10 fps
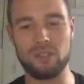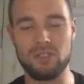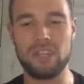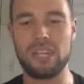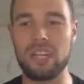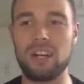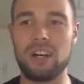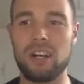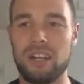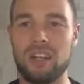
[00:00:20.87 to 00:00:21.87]
It was really
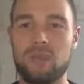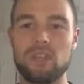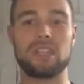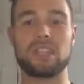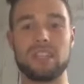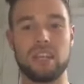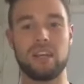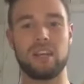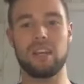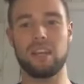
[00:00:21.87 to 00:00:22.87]
hard, and it wasn't
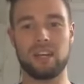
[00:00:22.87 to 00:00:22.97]
until